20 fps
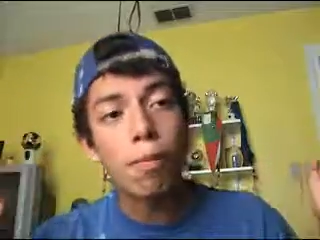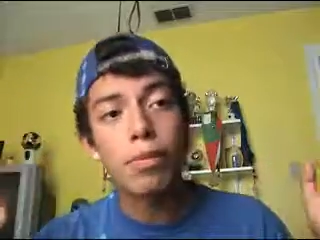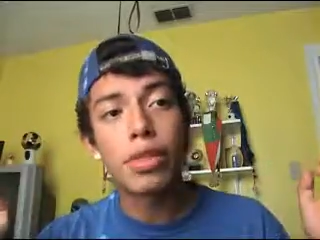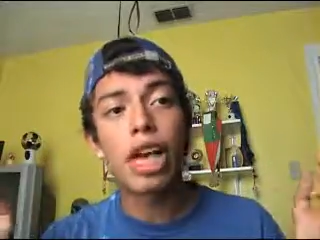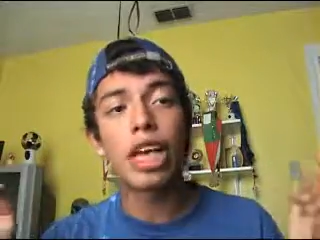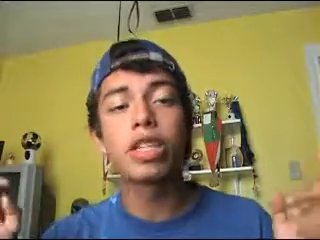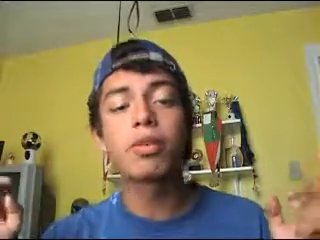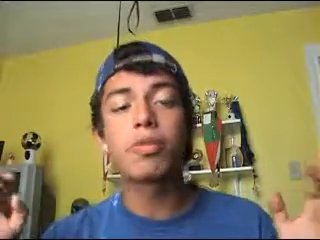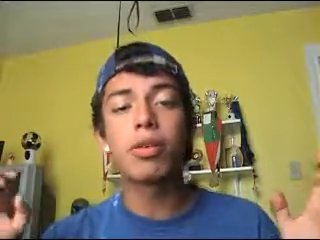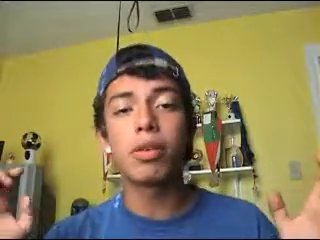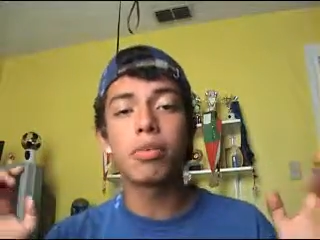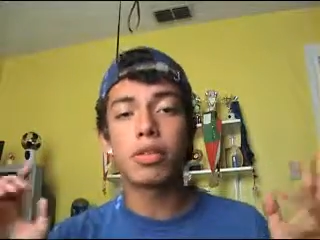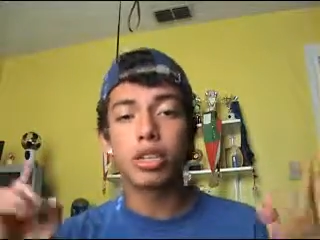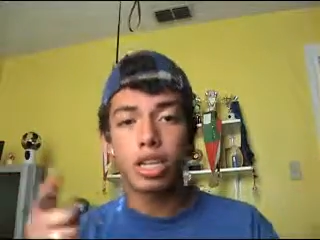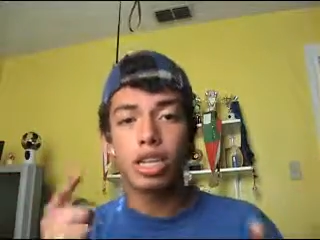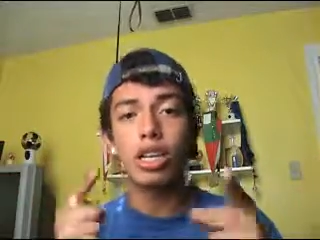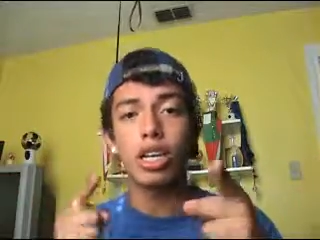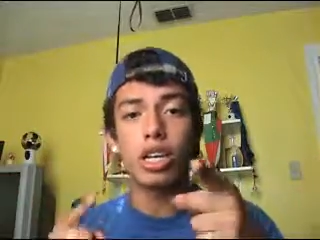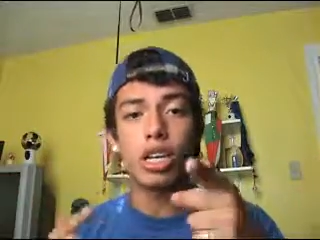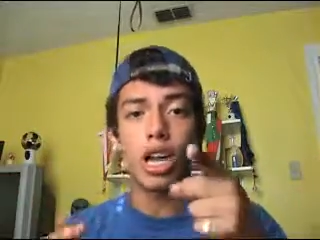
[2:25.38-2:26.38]
that's pretty
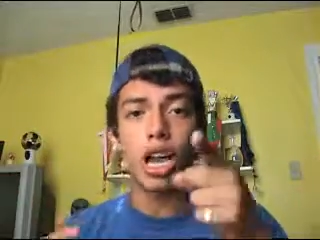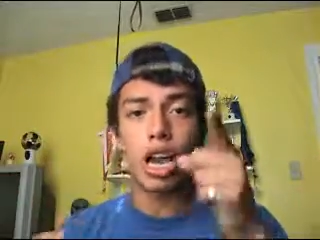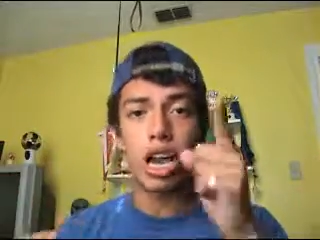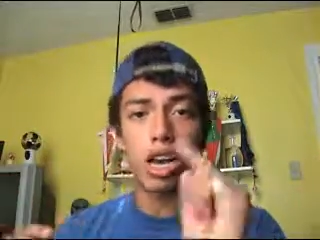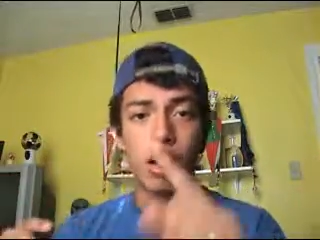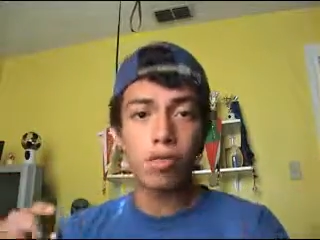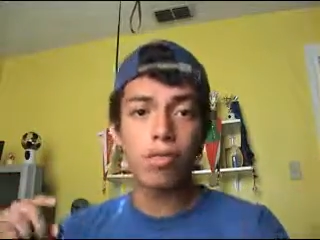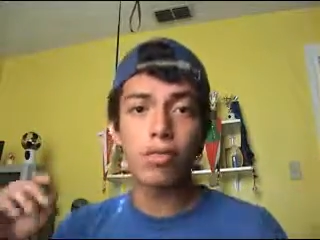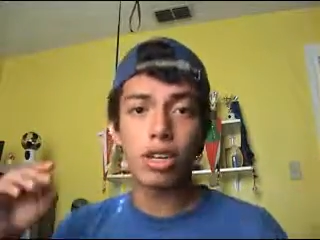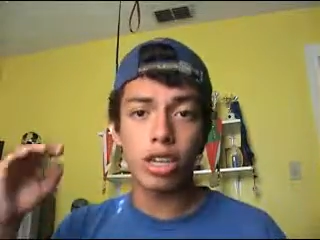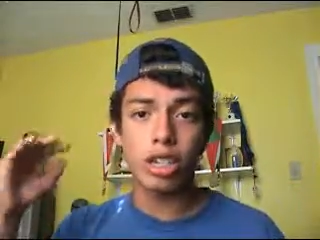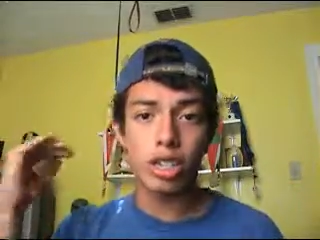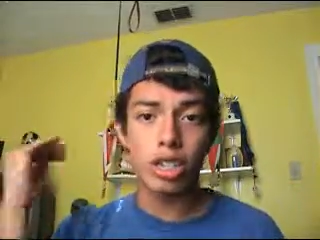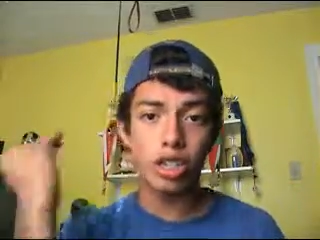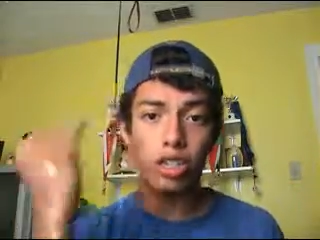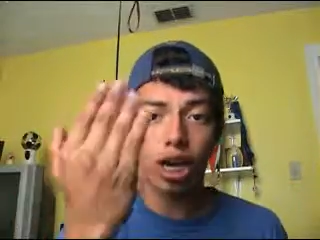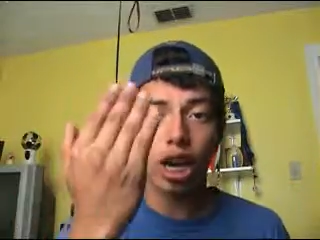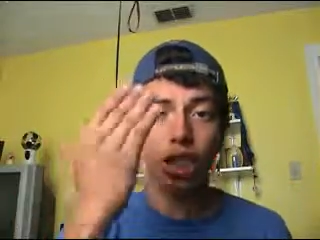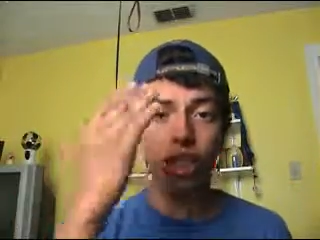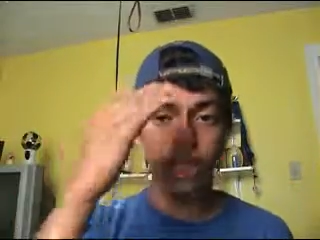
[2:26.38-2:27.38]
much it. I'm gonna see
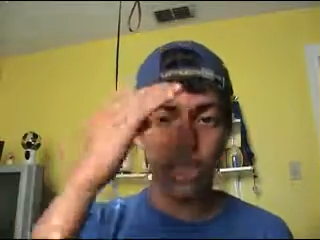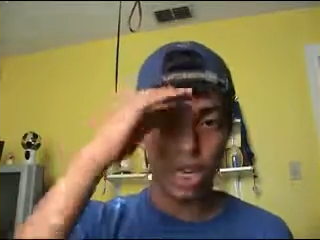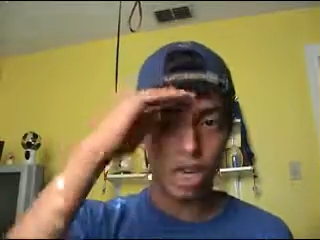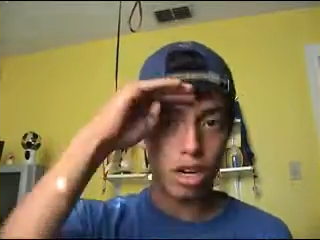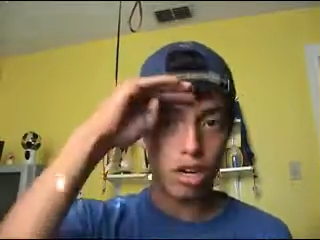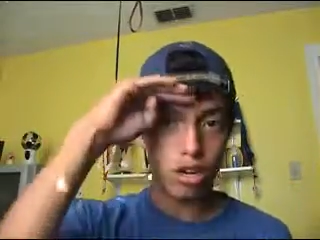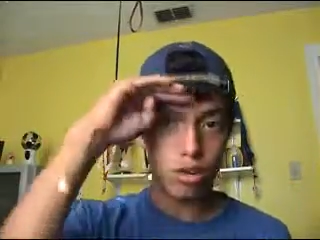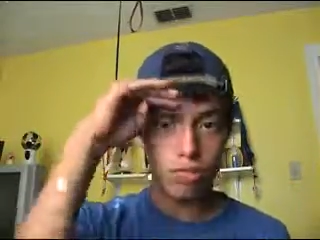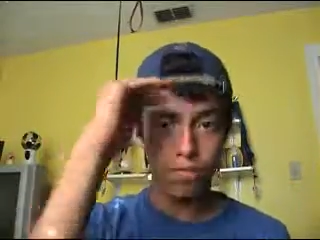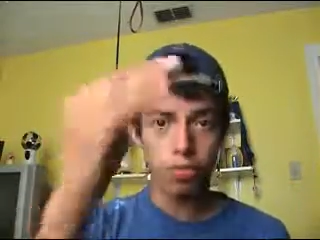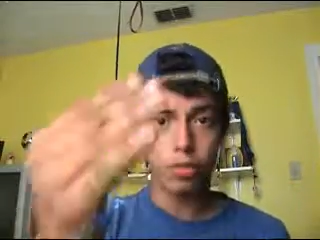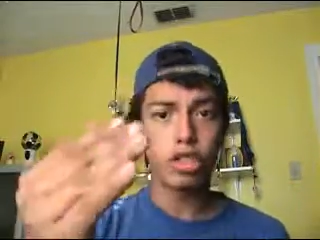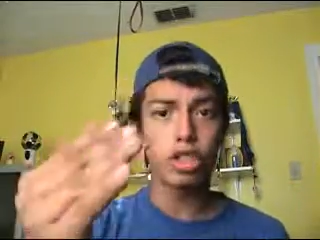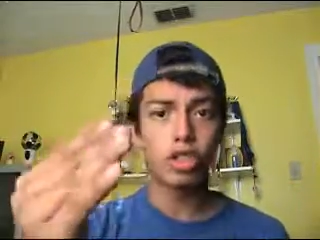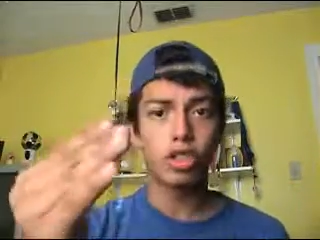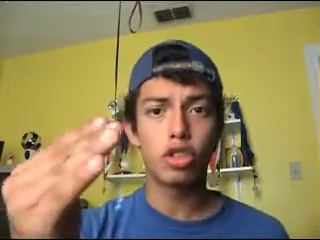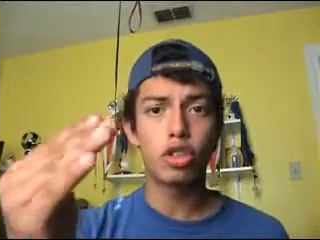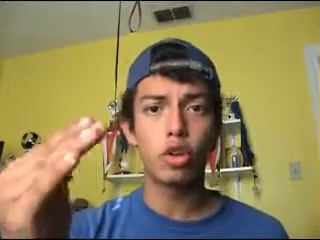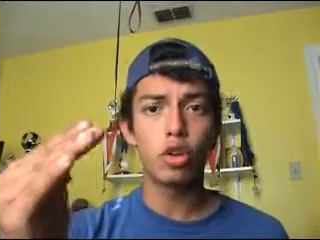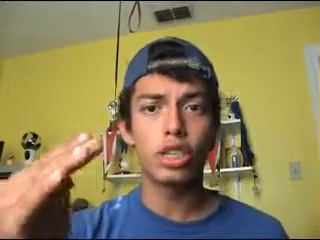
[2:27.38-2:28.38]
you guys later.
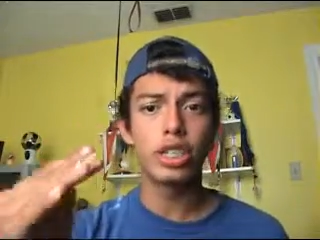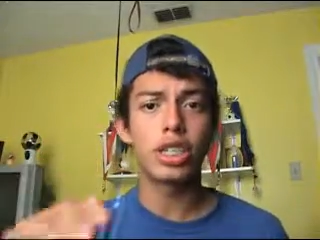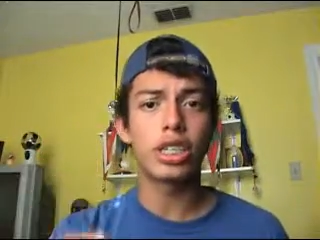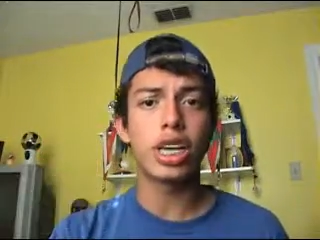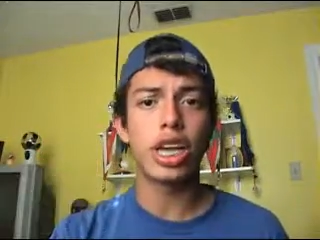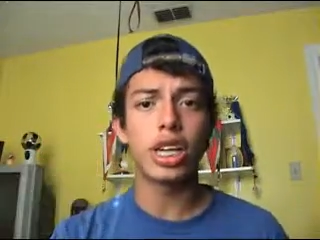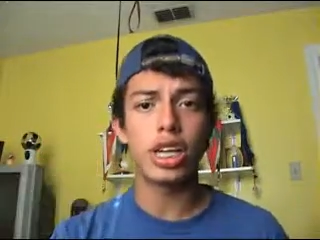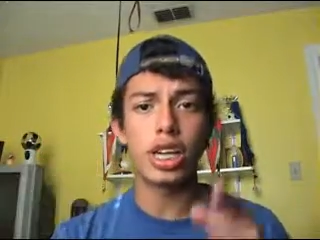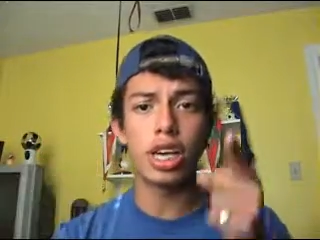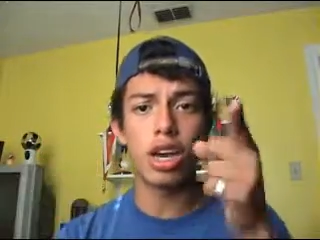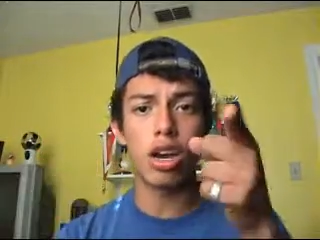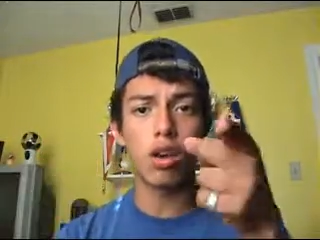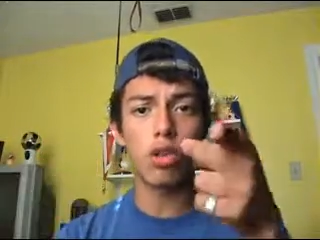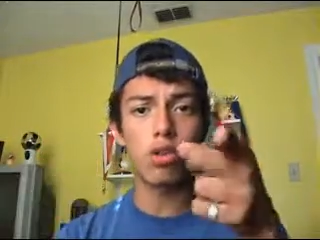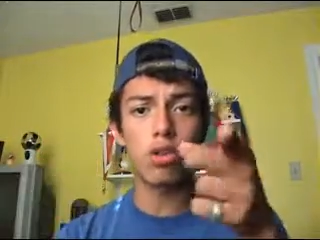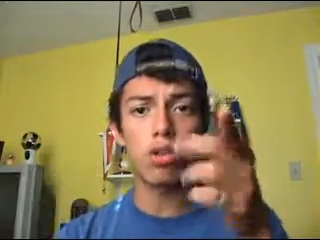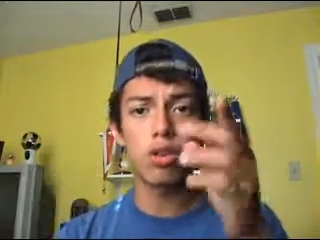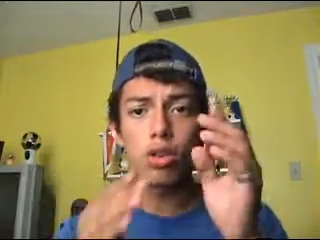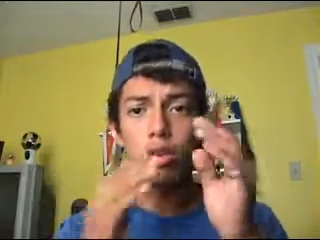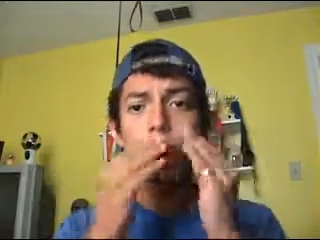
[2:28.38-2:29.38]
George signing
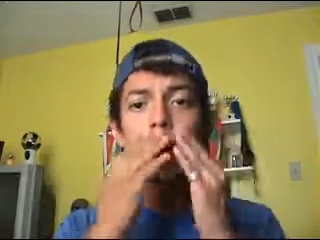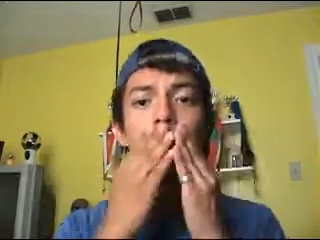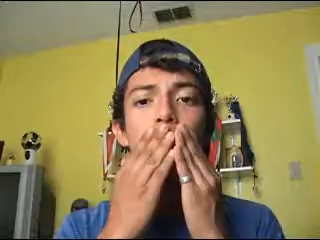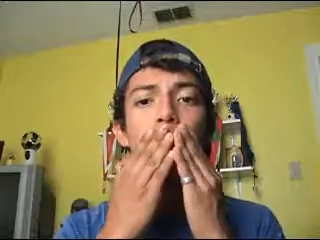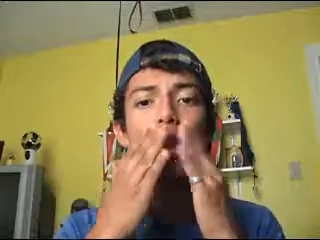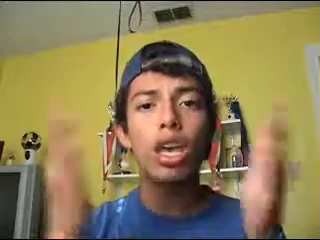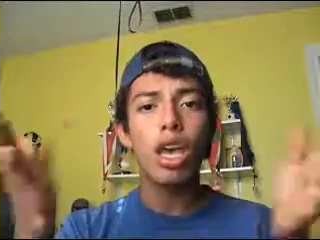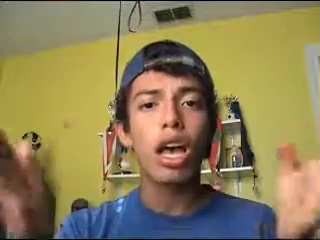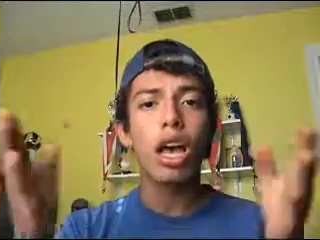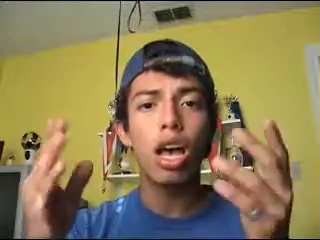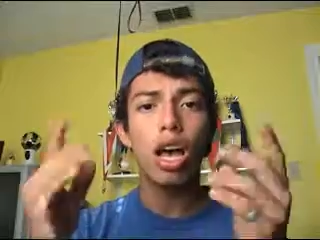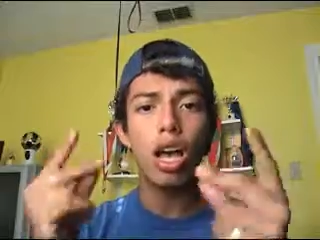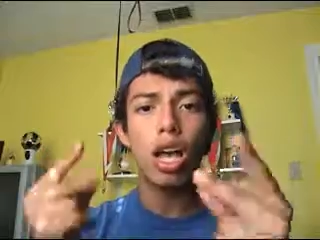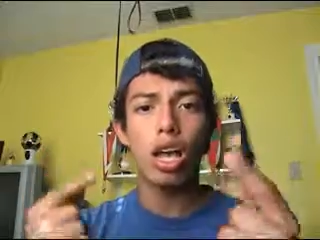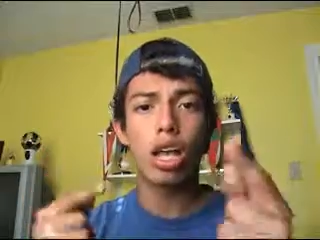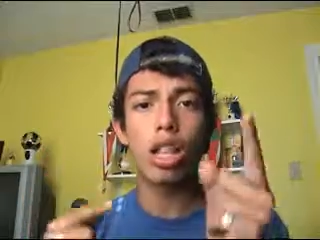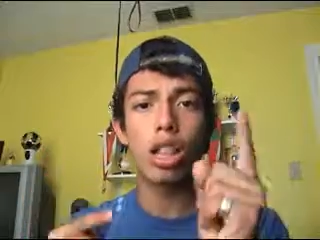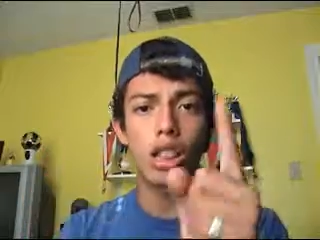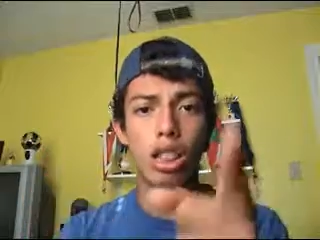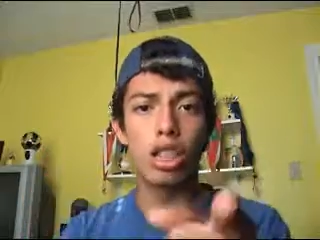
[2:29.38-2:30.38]
out.
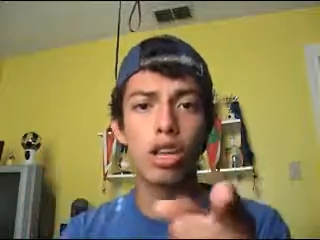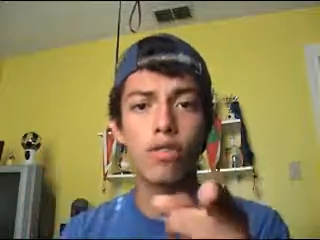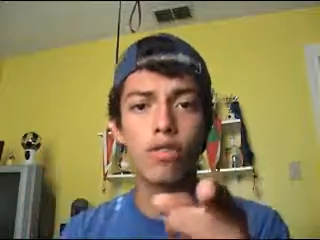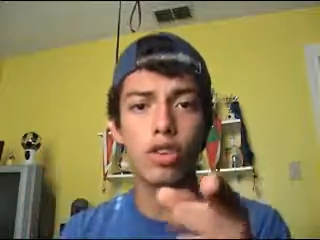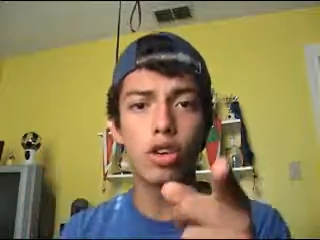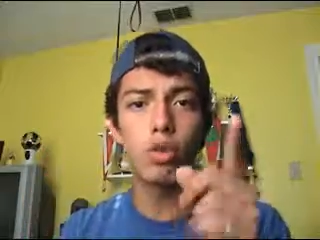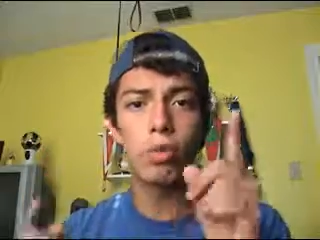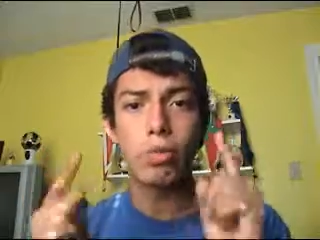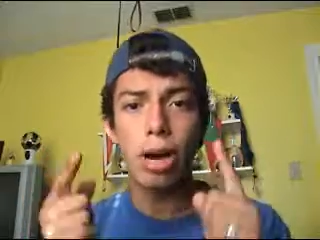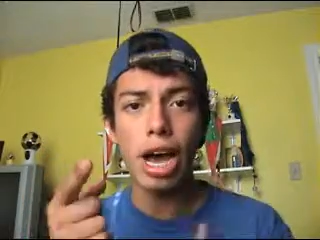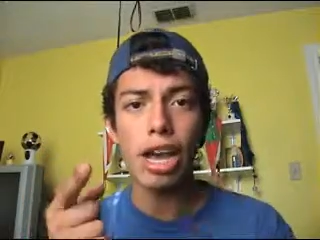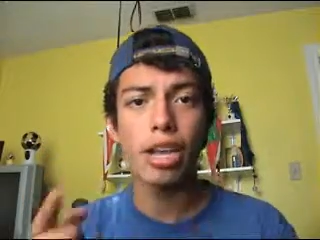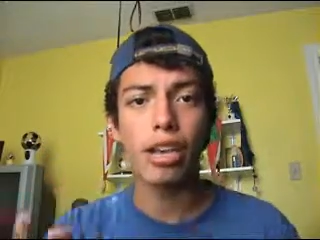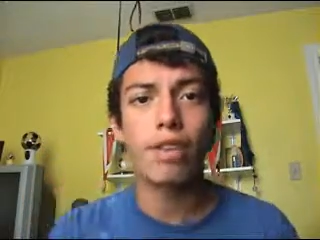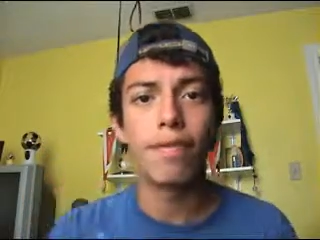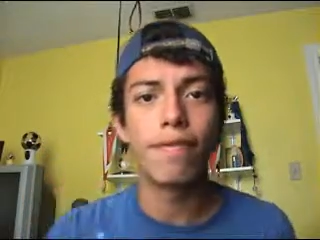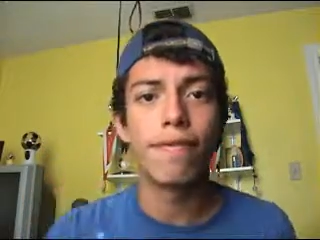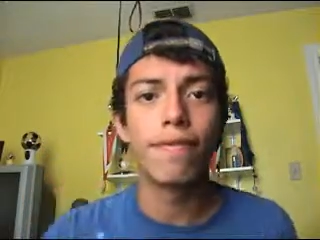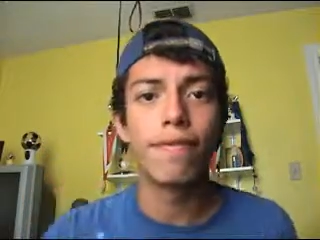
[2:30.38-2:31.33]
Love you, bye.